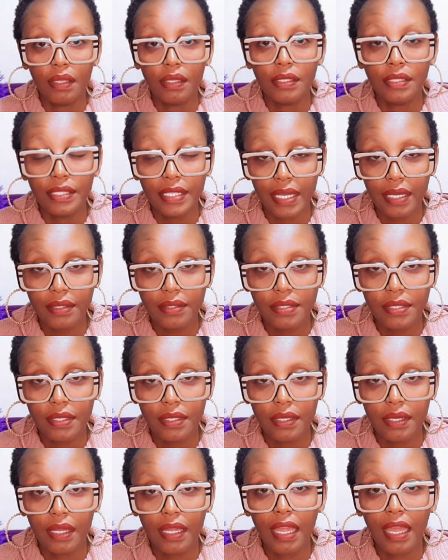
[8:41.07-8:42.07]
Debt
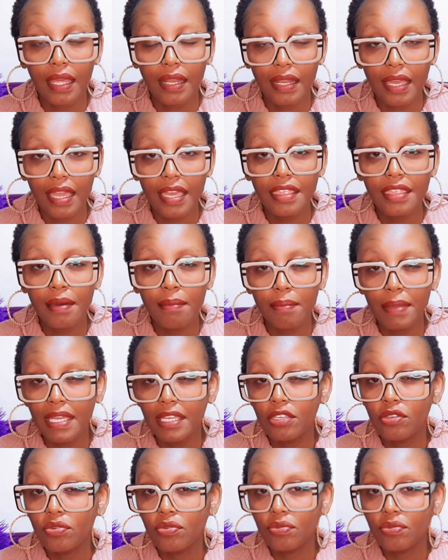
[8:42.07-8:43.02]
can either make you